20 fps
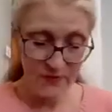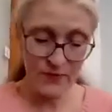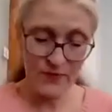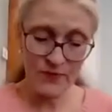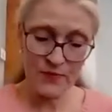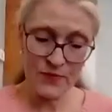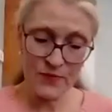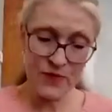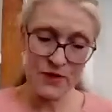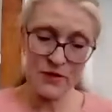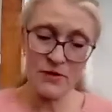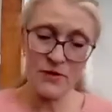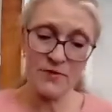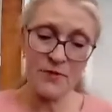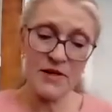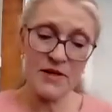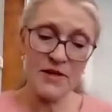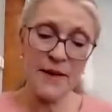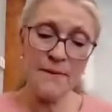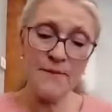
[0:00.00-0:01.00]

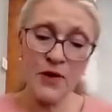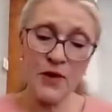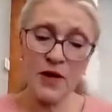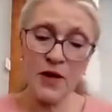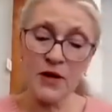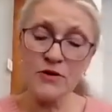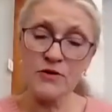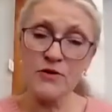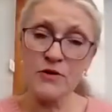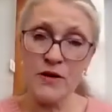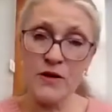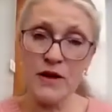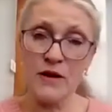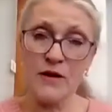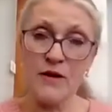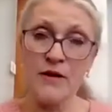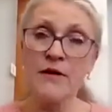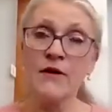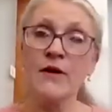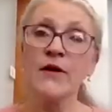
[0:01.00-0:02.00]
something under
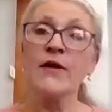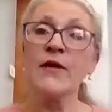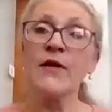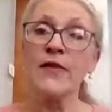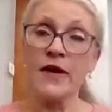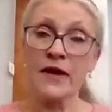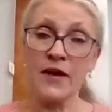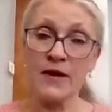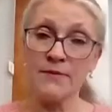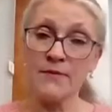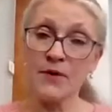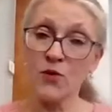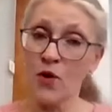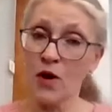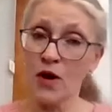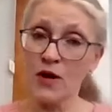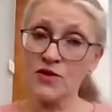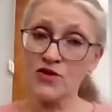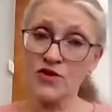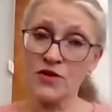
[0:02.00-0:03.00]
there that can be
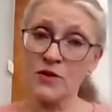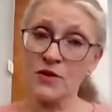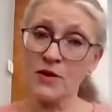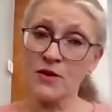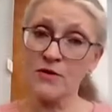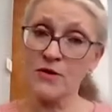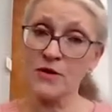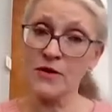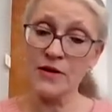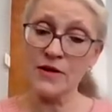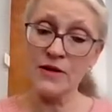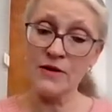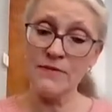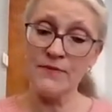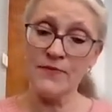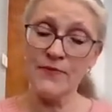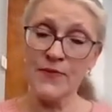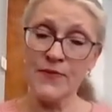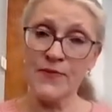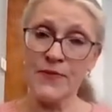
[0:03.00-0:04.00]
washed thoroughly,
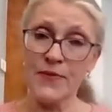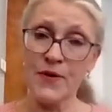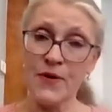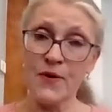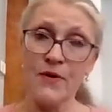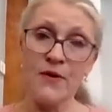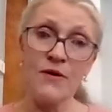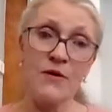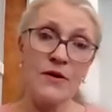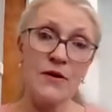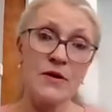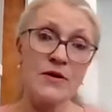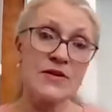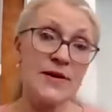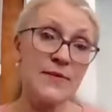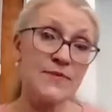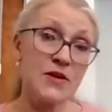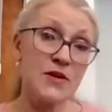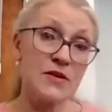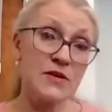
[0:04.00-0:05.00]
or
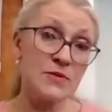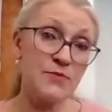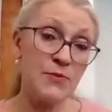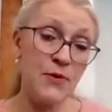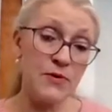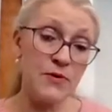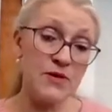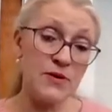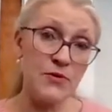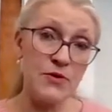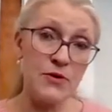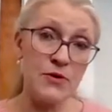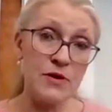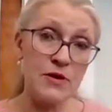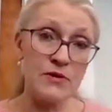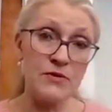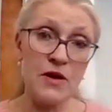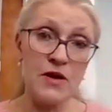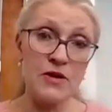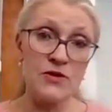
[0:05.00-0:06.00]
something
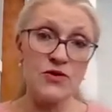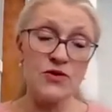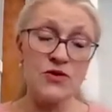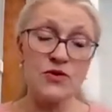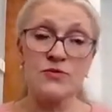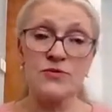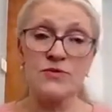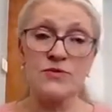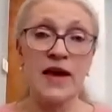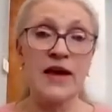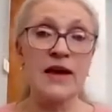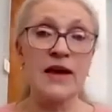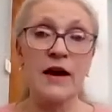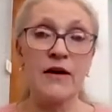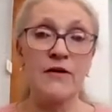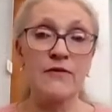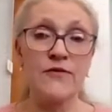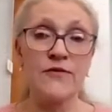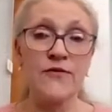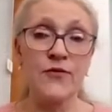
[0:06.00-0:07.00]
disposable, a
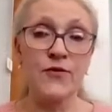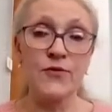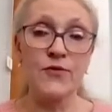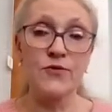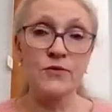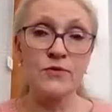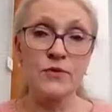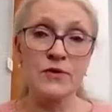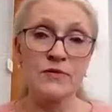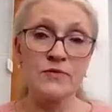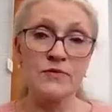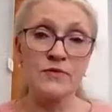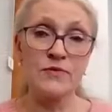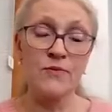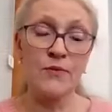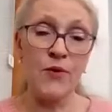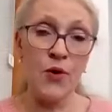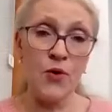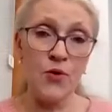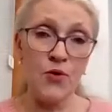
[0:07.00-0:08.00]
takeout food
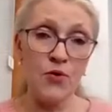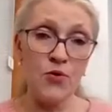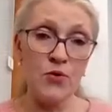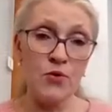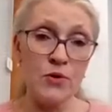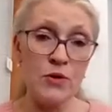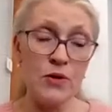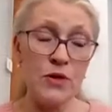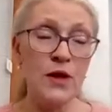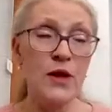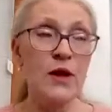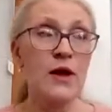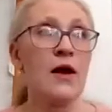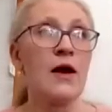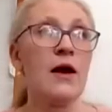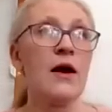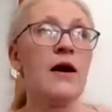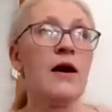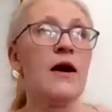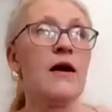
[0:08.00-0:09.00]
bowl.
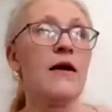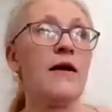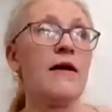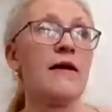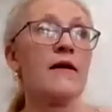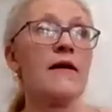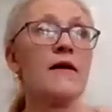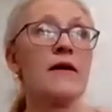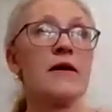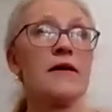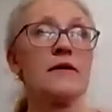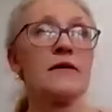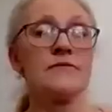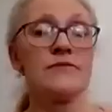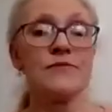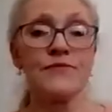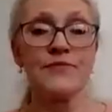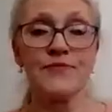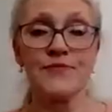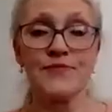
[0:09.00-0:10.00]

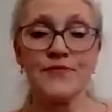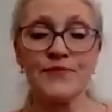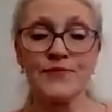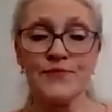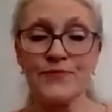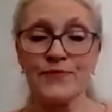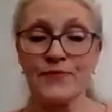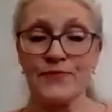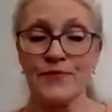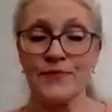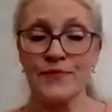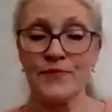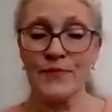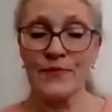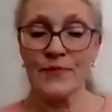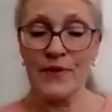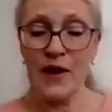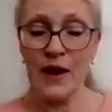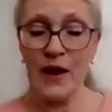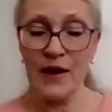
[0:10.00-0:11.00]

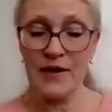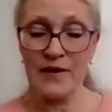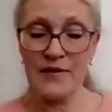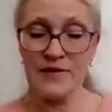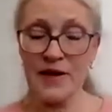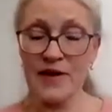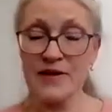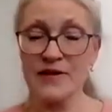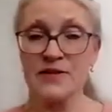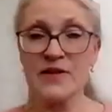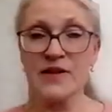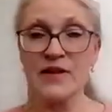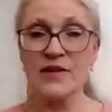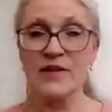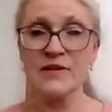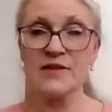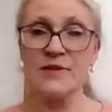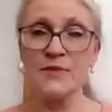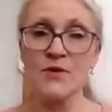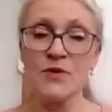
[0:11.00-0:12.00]
I like to
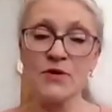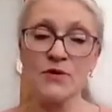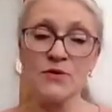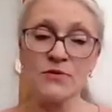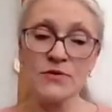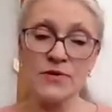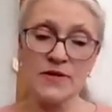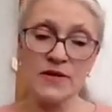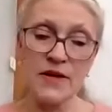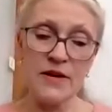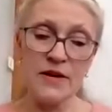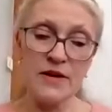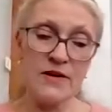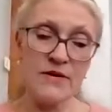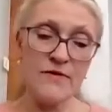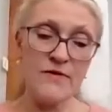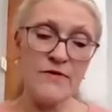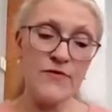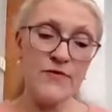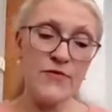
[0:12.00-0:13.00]
eat some of those
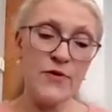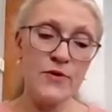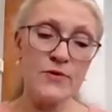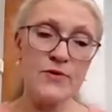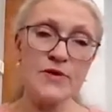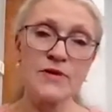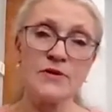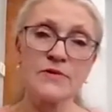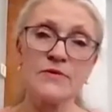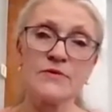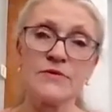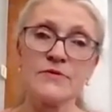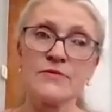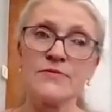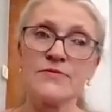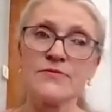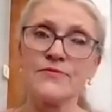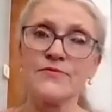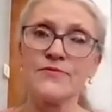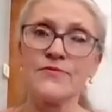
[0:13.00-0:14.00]

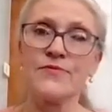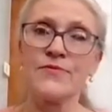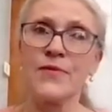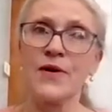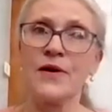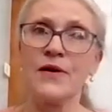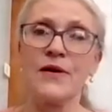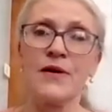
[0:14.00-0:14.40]
frozen